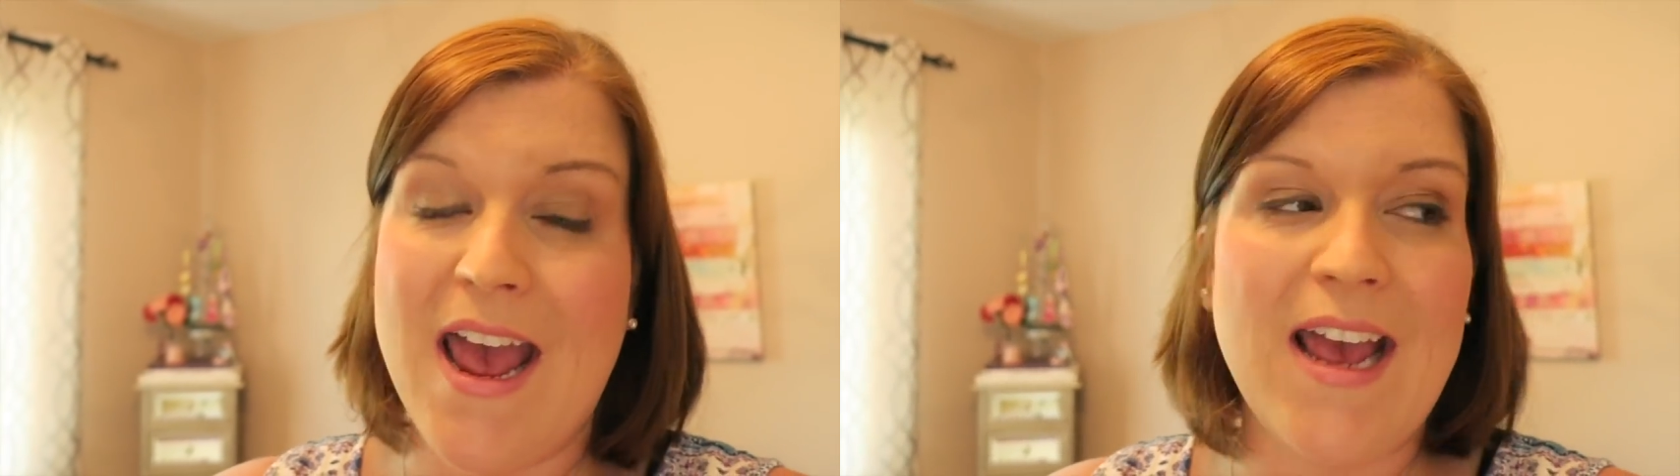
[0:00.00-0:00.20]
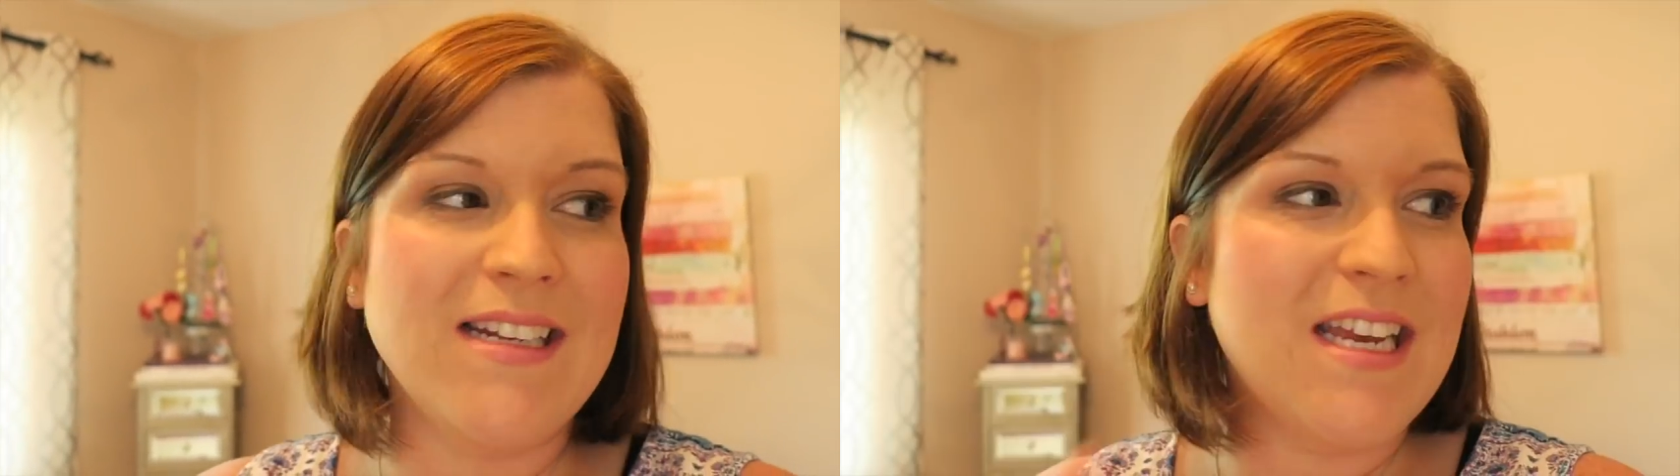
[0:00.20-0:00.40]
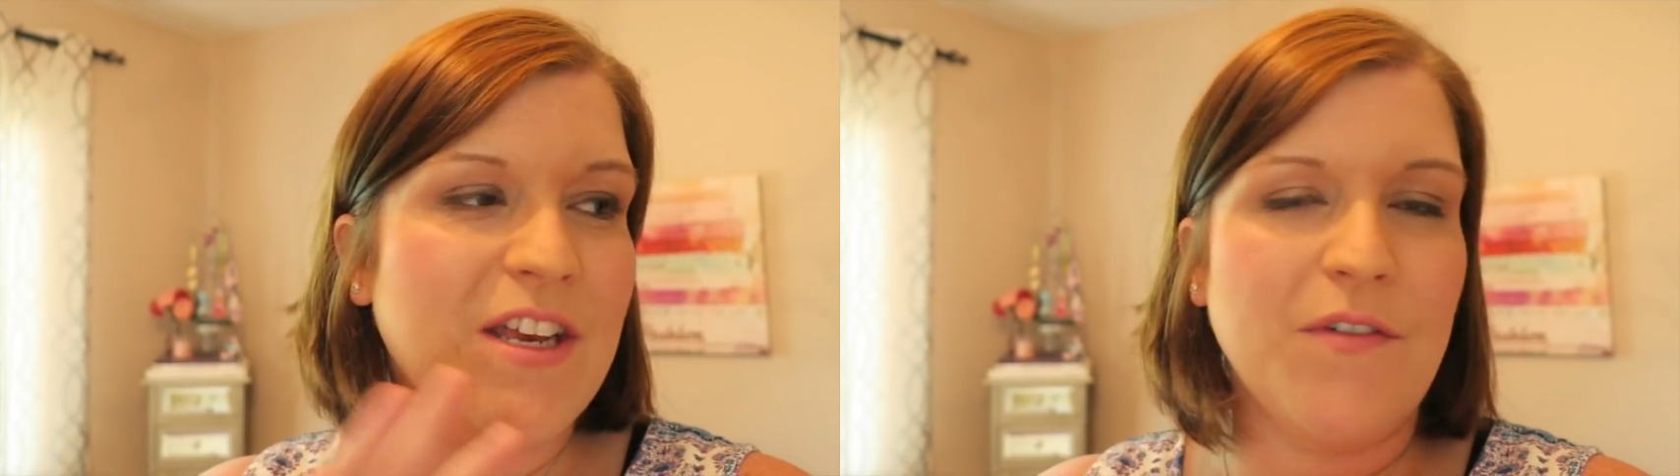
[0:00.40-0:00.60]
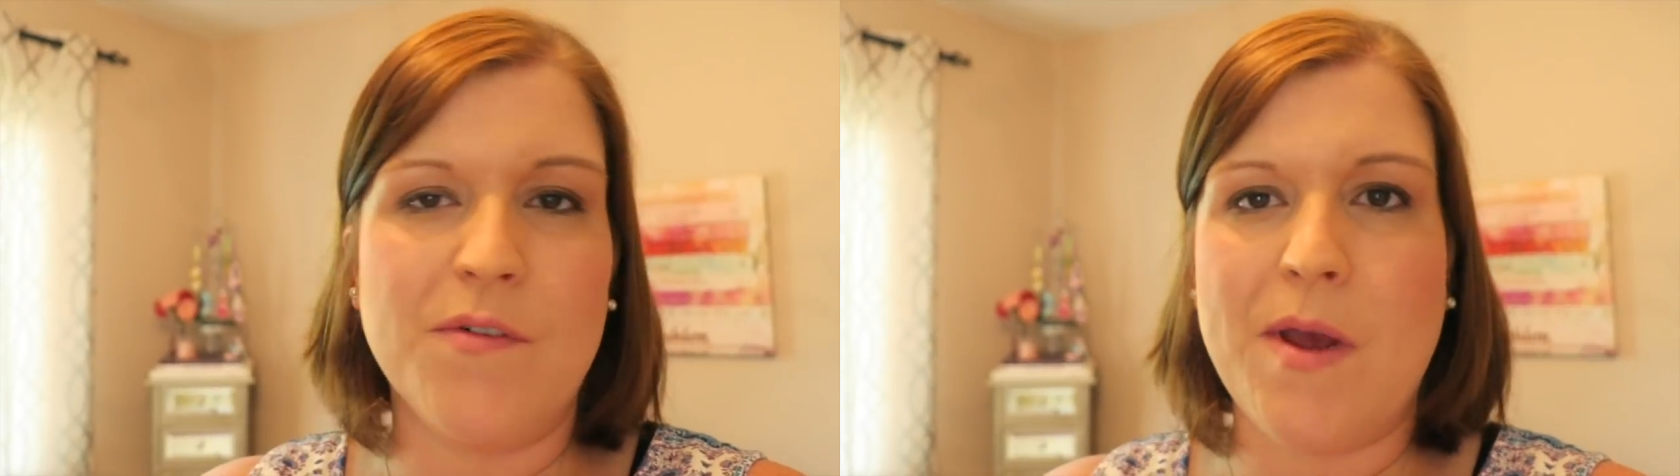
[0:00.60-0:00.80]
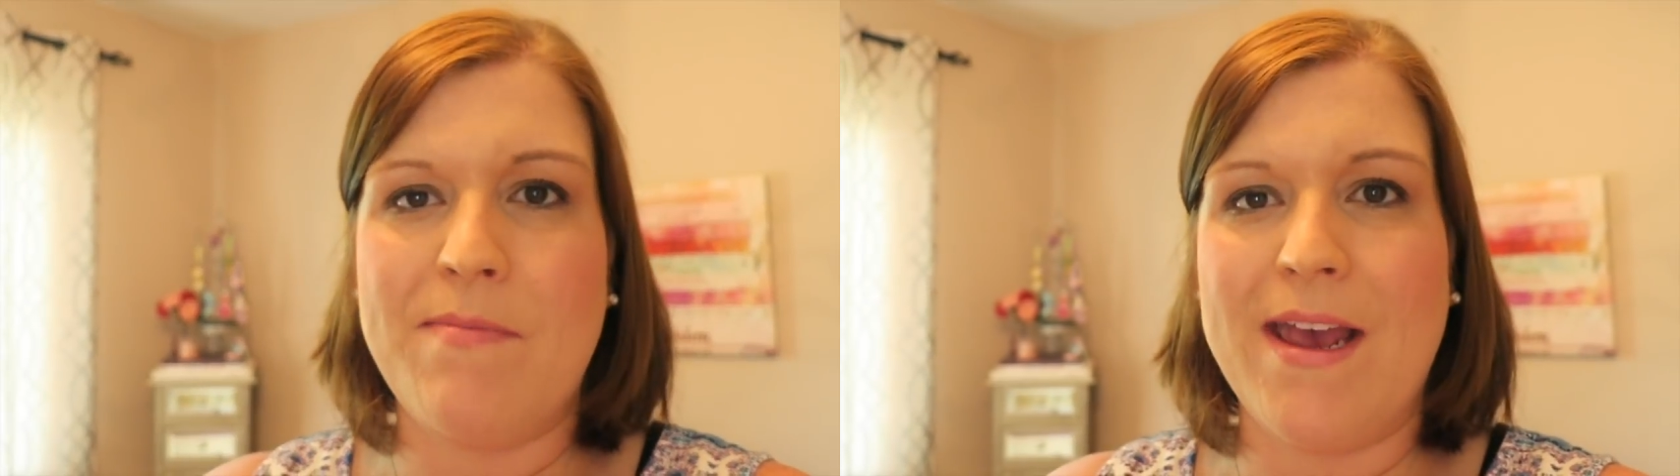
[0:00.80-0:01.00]
and take you
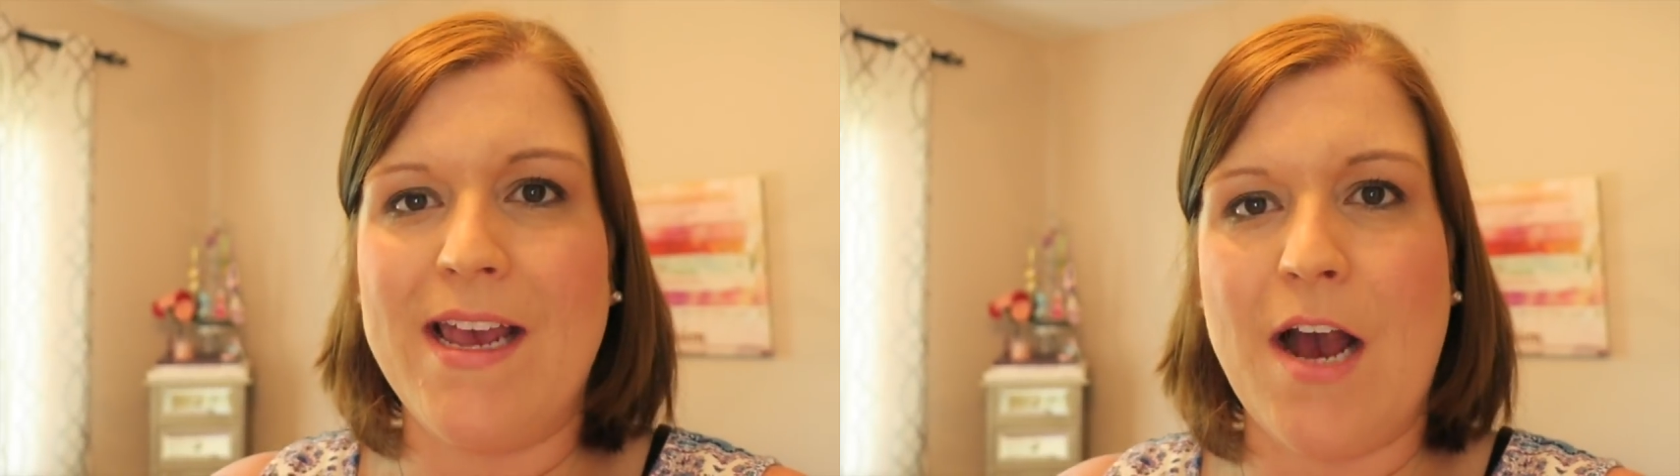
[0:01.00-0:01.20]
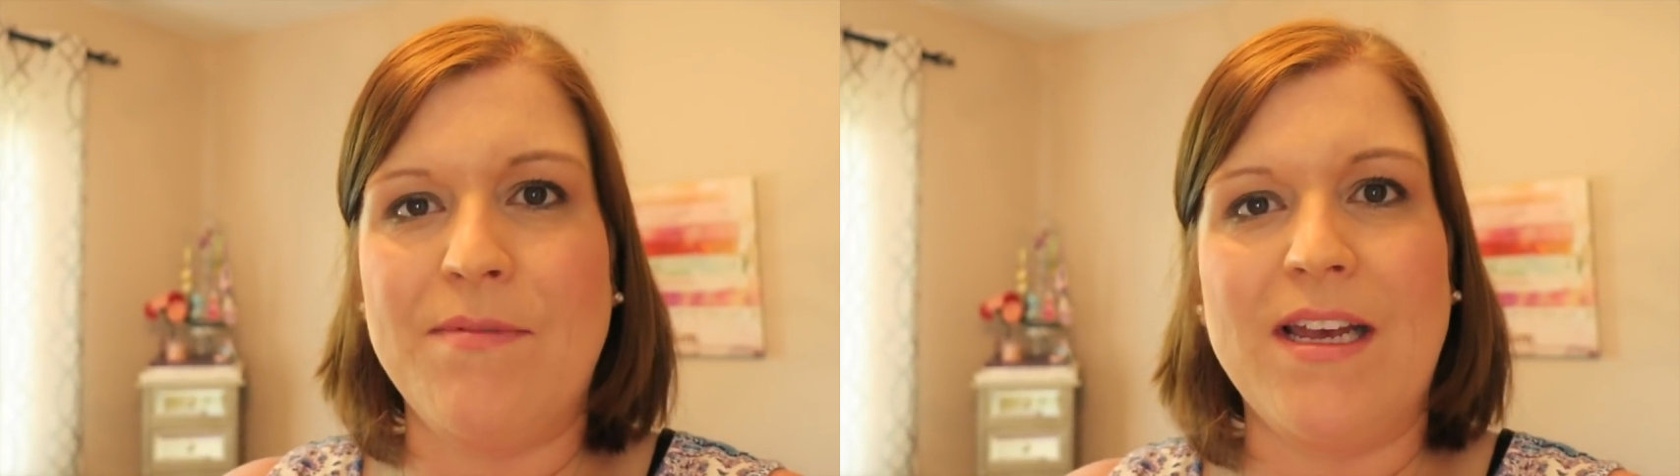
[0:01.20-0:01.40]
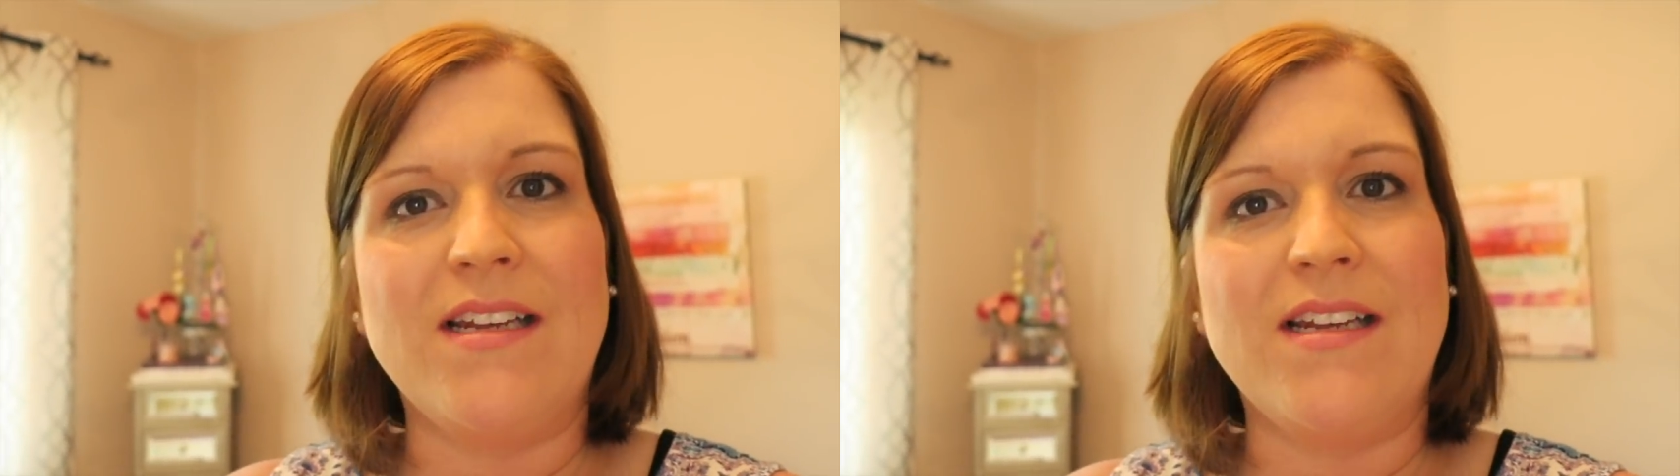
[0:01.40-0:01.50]
over to my bag cabinet